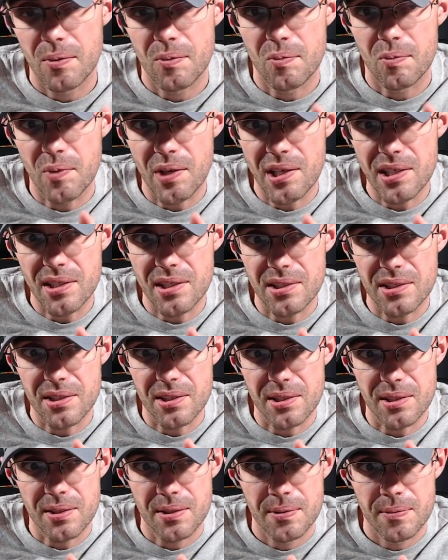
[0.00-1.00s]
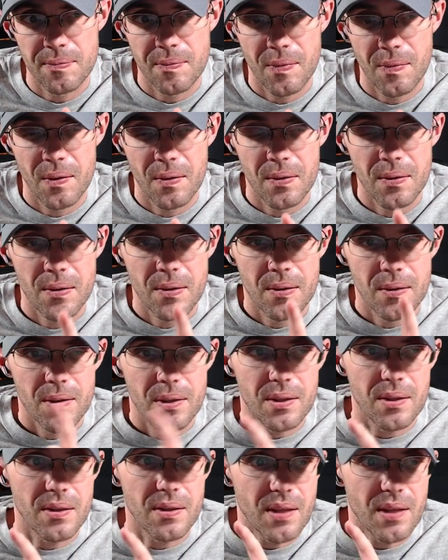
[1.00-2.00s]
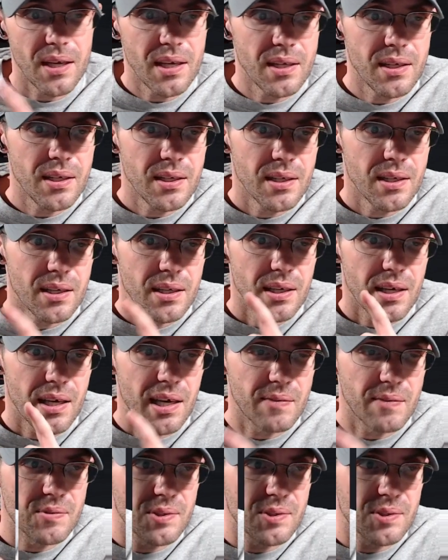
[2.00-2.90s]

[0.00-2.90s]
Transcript: Way easier. Then after